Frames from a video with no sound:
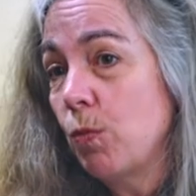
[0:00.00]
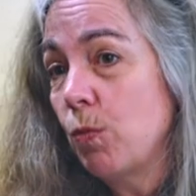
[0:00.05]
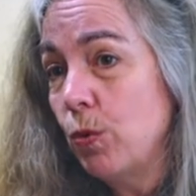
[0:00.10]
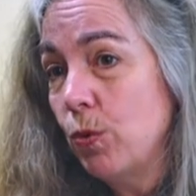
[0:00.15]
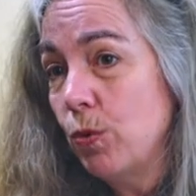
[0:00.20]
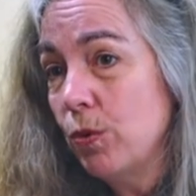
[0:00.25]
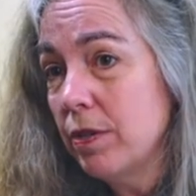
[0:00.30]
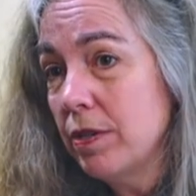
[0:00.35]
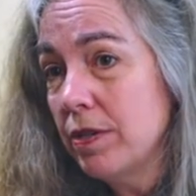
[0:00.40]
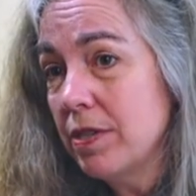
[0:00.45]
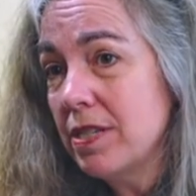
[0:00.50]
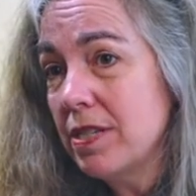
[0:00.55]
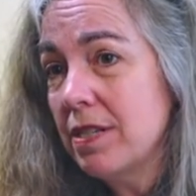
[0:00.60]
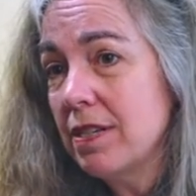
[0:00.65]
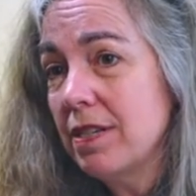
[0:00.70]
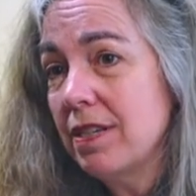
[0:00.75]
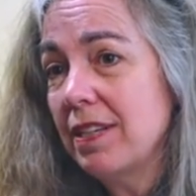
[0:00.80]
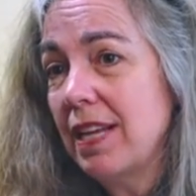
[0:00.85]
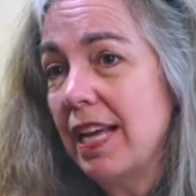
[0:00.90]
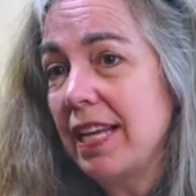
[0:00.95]
rules,
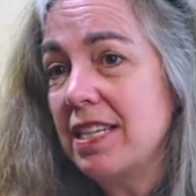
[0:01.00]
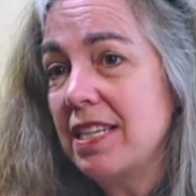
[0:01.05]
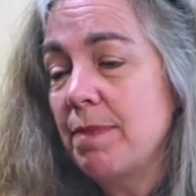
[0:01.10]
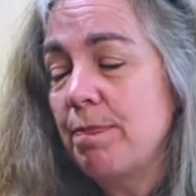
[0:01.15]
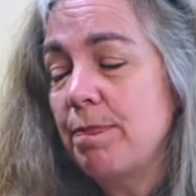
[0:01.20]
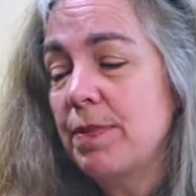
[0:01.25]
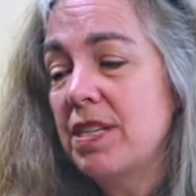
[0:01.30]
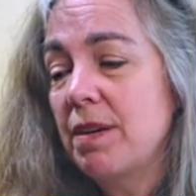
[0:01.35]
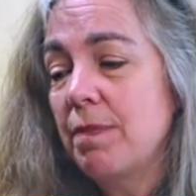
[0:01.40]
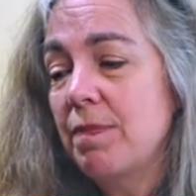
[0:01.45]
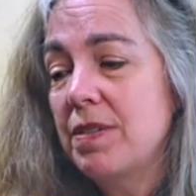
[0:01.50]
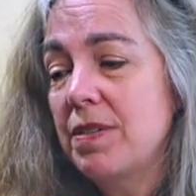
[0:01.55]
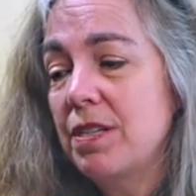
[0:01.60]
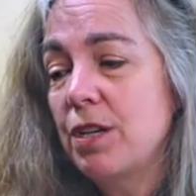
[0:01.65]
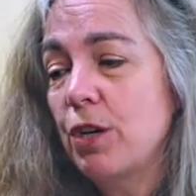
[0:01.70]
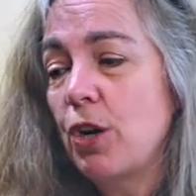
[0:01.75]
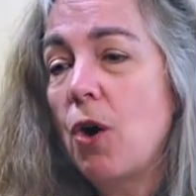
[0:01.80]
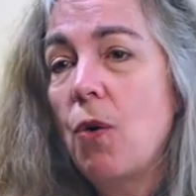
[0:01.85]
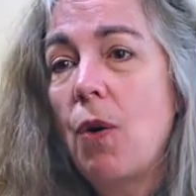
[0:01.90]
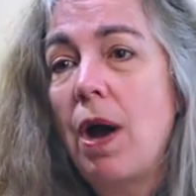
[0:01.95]
like to, to,
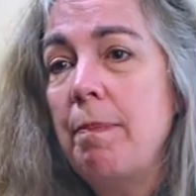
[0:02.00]
to go